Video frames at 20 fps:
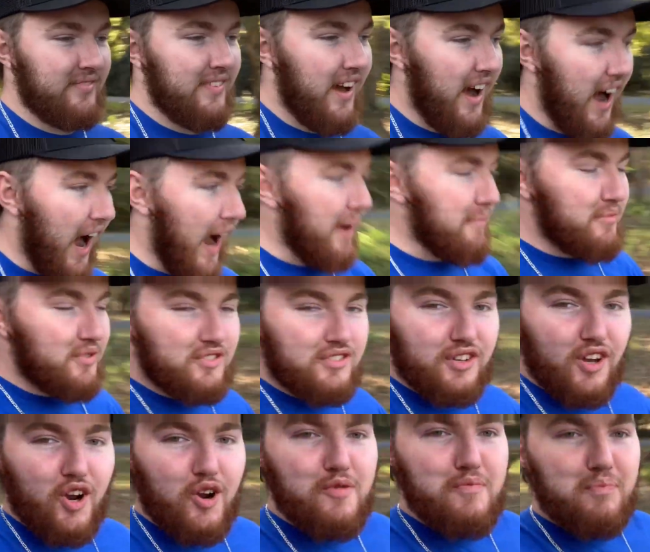I'm
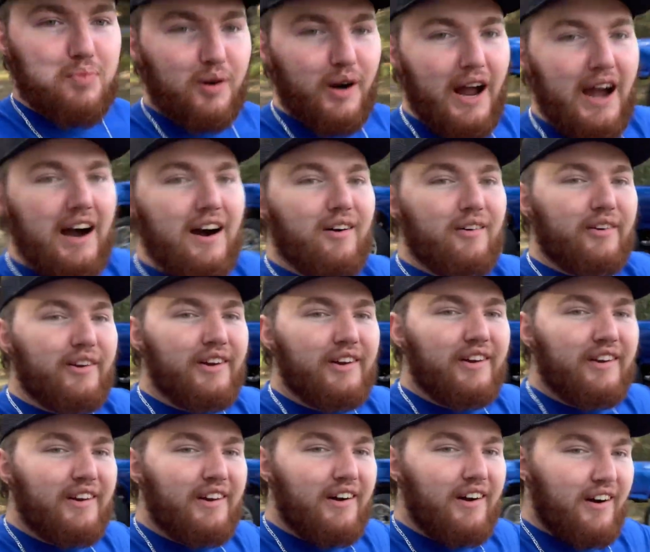so proud
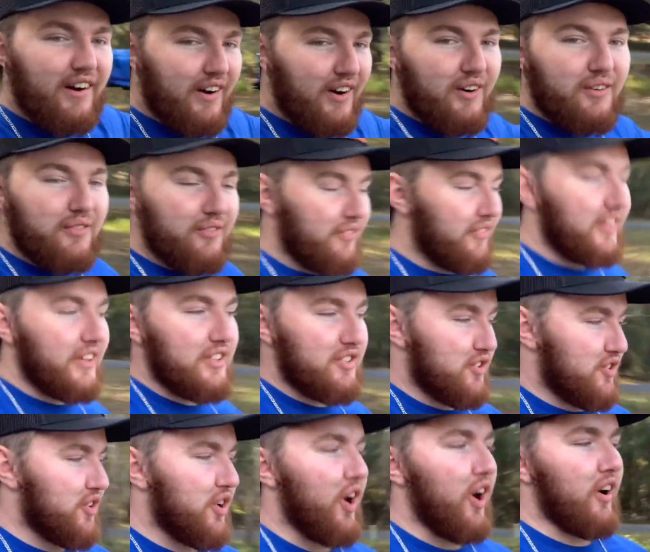of this
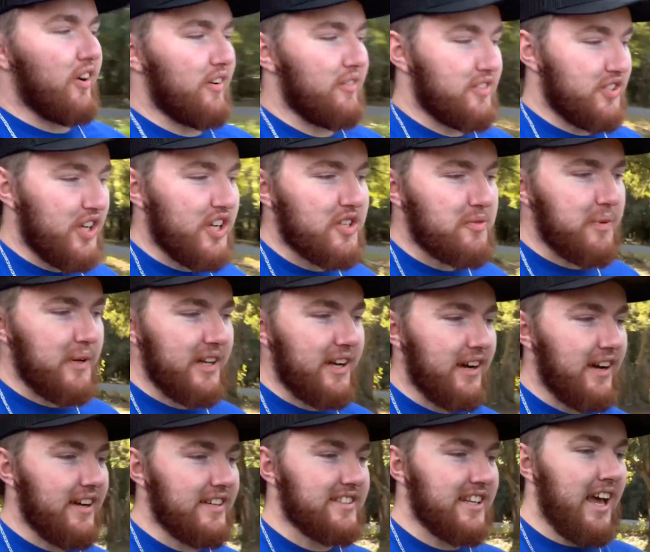truck just
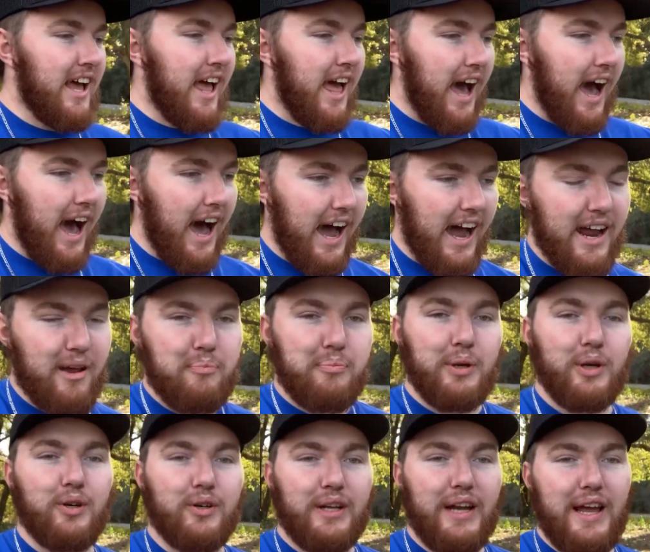because I
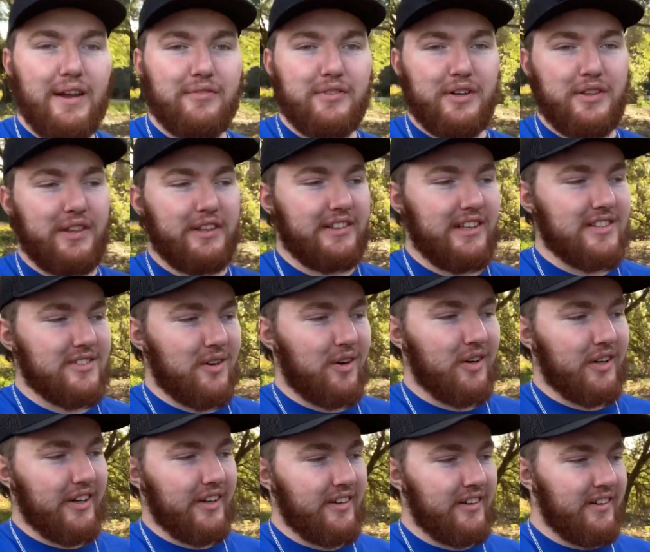built everything that's
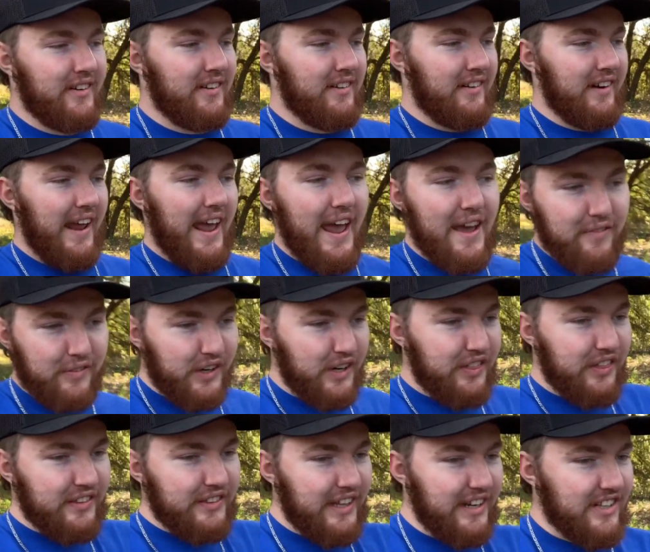on it.
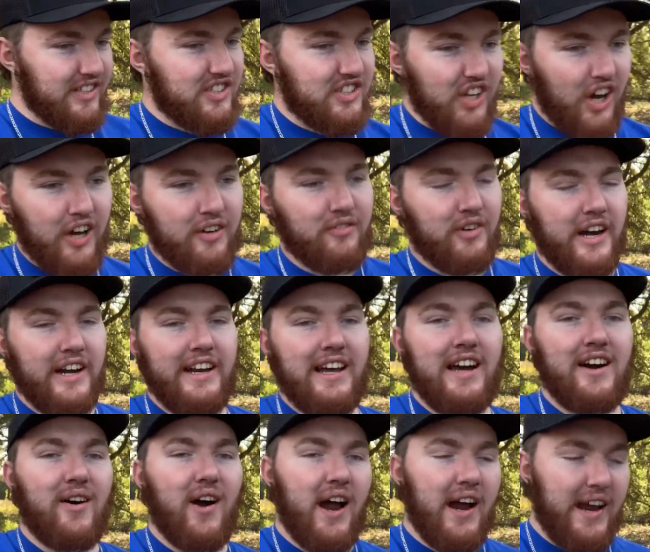Everything that is done right
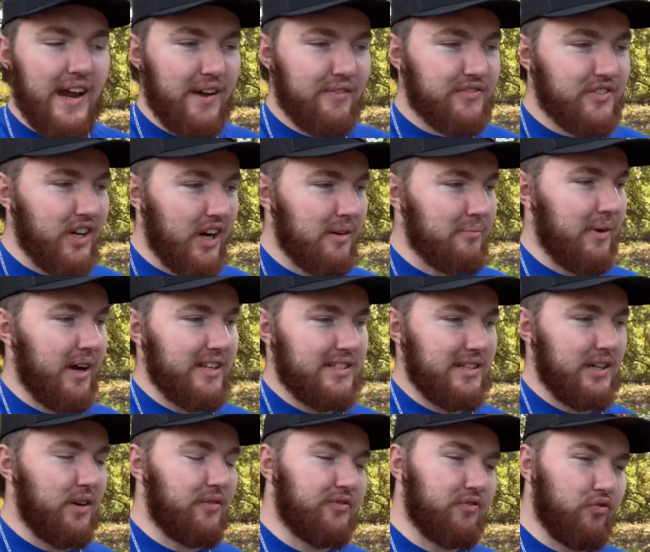now, I have done
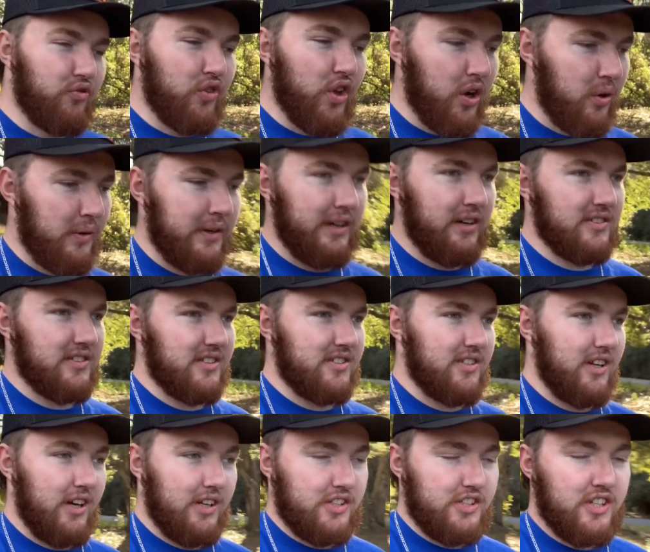myself. No one else has
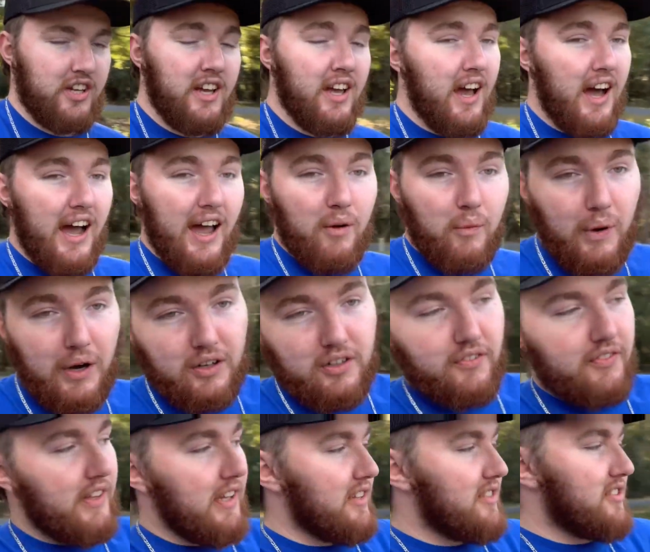touched. I
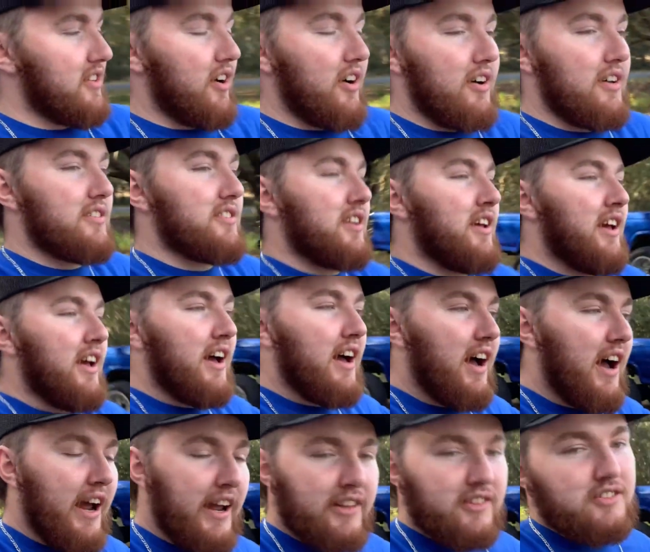welded the exhaust.
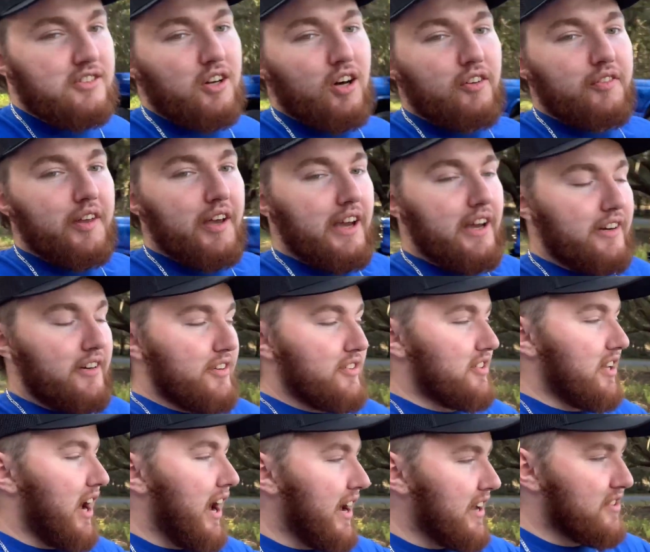I installed the headers.
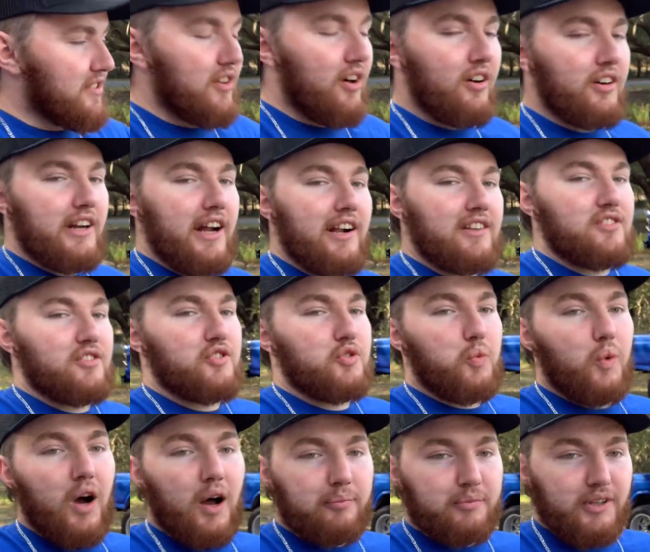I solid axle
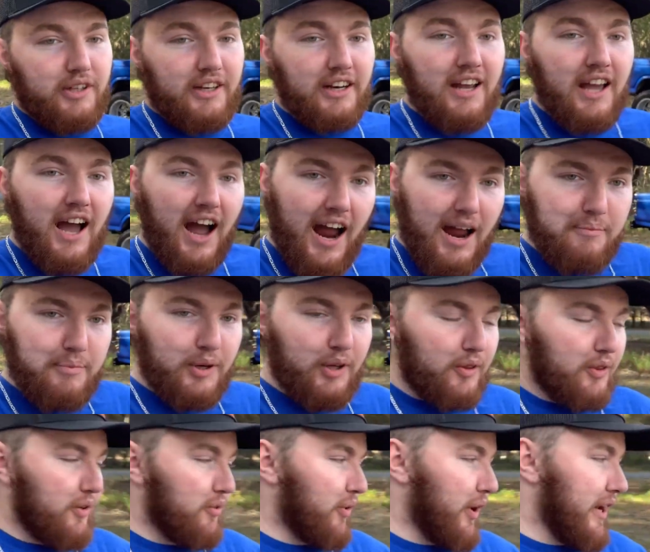swapped it. I
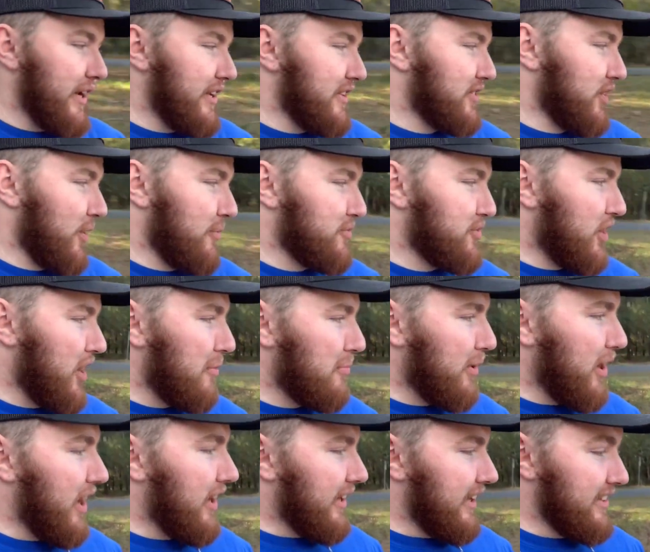built the radius arm drop
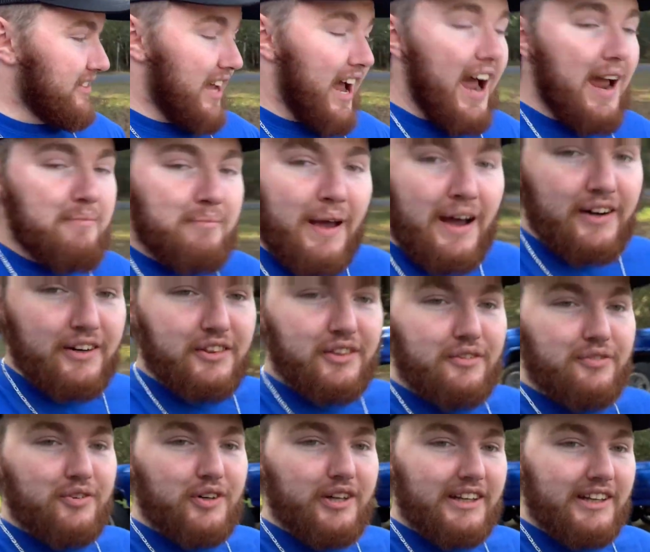bracket. I mounted
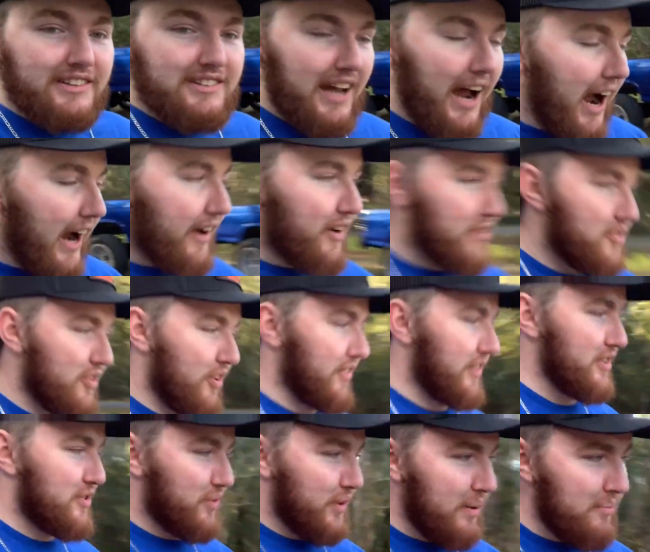the freaking tires on
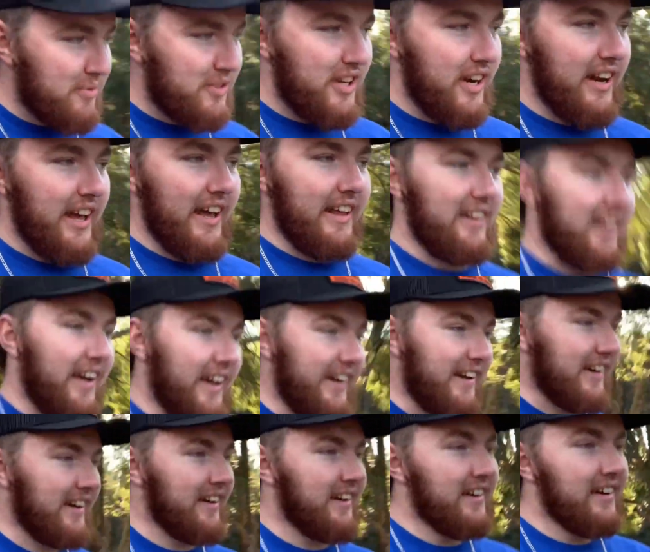these rims today. Like,
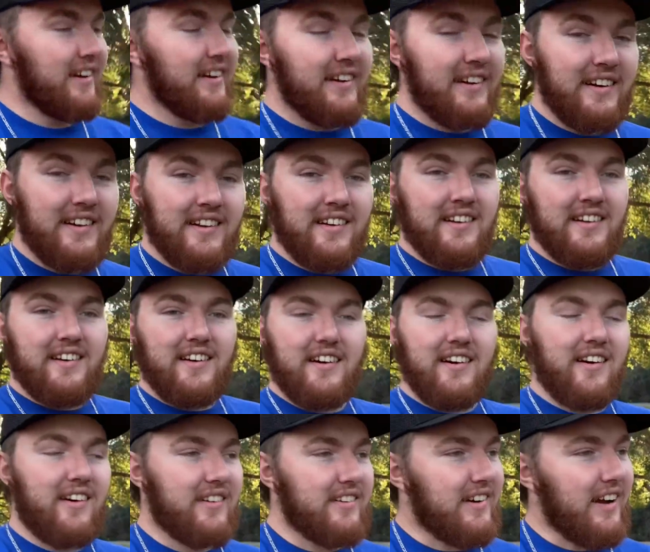
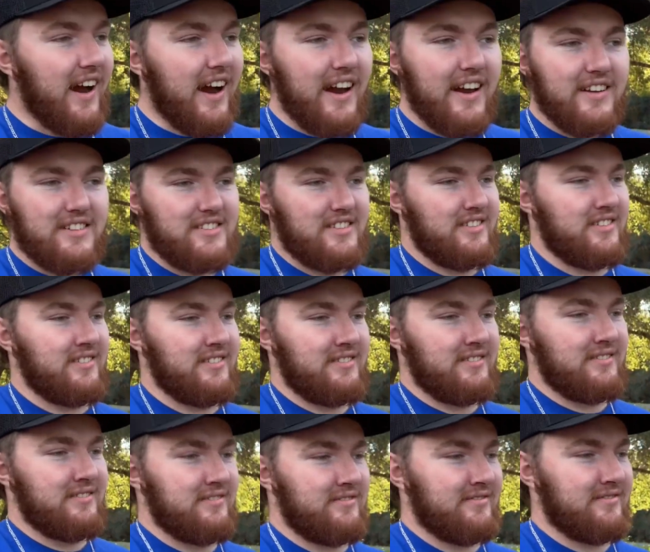guys,
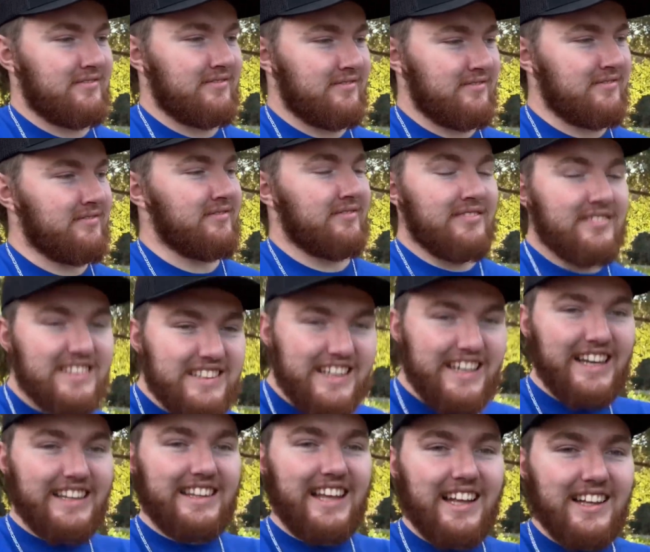
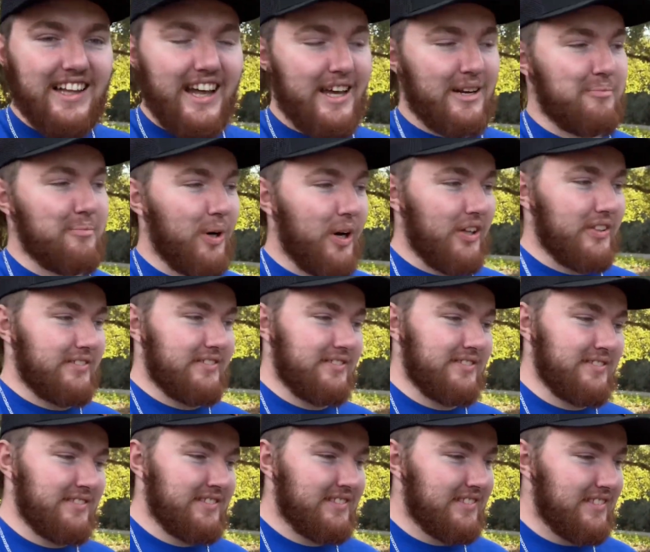hit that like button.
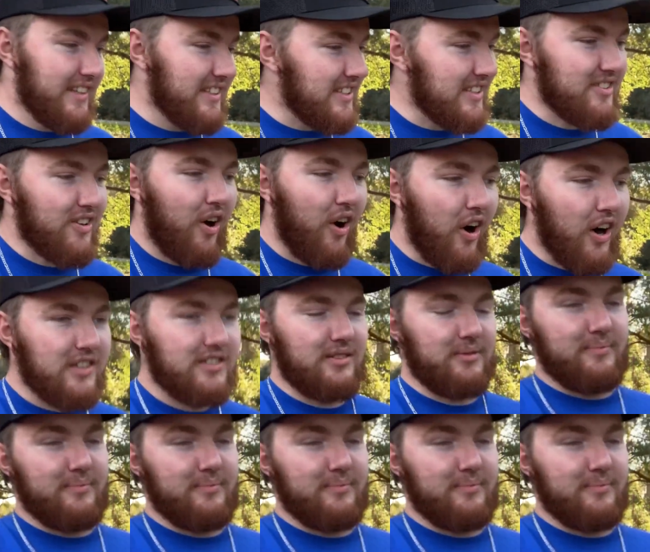This is awesome.